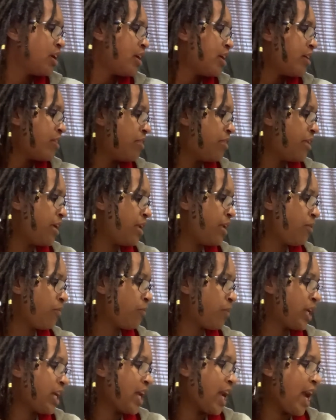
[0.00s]
Then
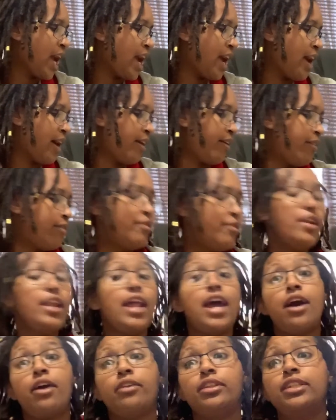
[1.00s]
we have,
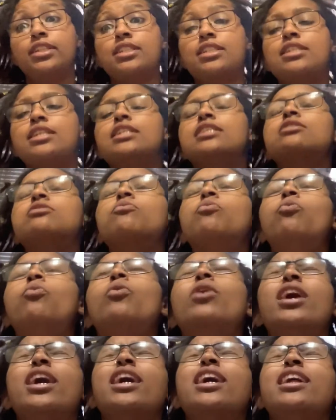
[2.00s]
now this is
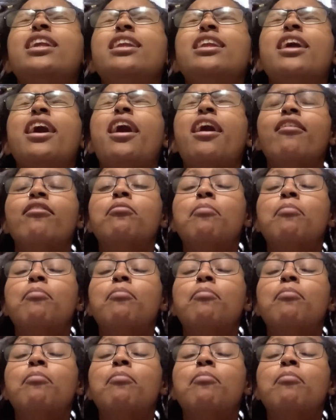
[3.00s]
one of